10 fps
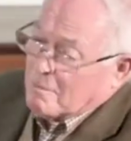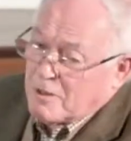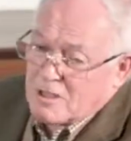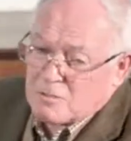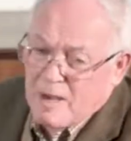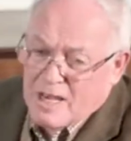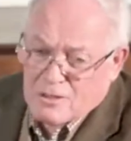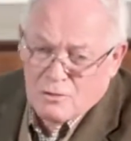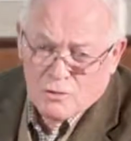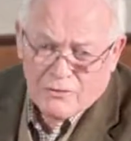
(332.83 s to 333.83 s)
But it's
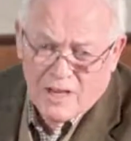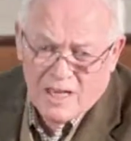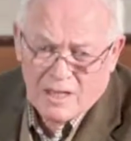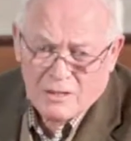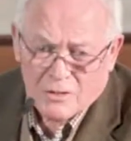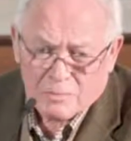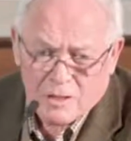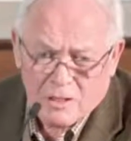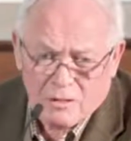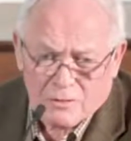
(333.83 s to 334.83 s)
bad news for hares
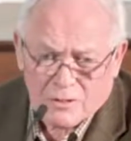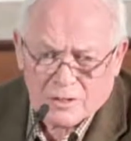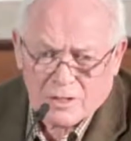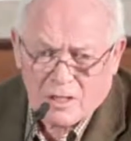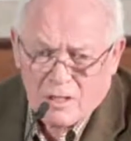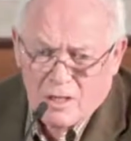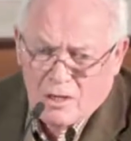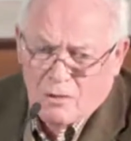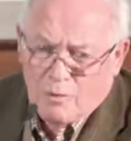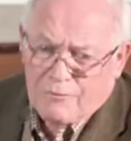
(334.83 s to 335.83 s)
because
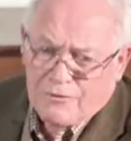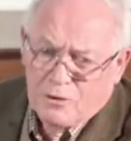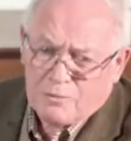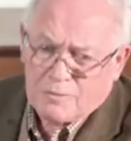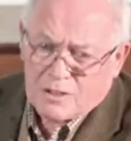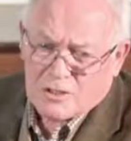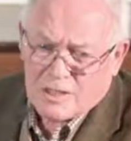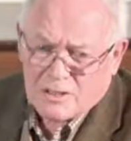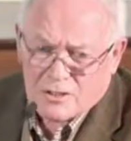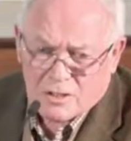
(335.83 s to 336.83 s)
we filmed this
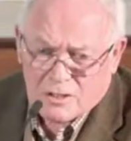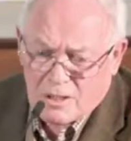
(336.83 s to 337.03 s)
nest